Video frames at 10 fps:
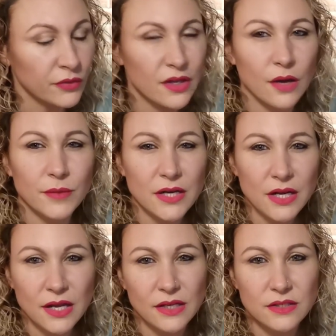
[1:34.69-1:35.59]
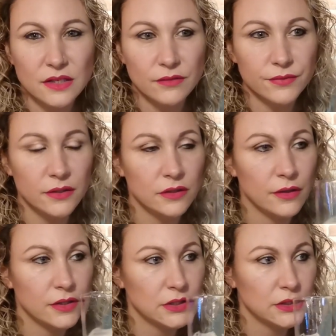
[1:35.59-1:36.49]
Yeah, I'm getting a hint of
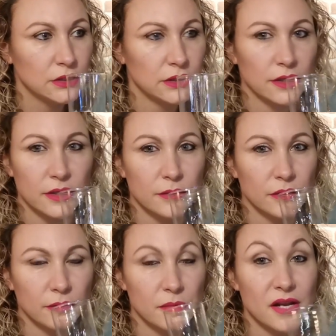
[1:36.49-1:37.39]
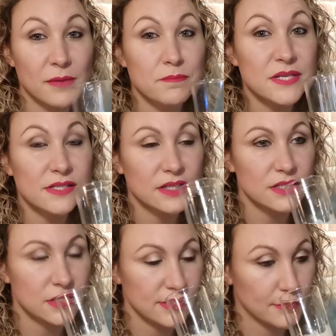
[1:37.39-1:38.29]
like
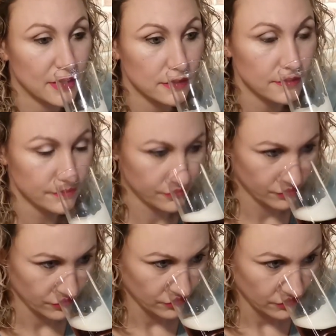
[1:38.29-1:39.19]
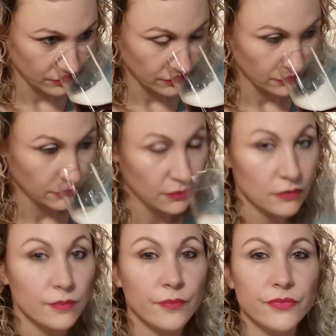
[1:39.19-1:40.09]
biscuity smell.
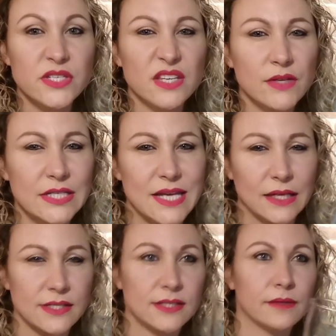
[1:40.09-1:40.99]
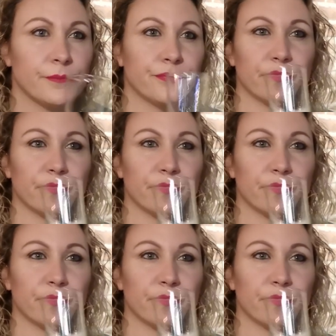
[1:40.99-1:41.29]
Let's give it a taste.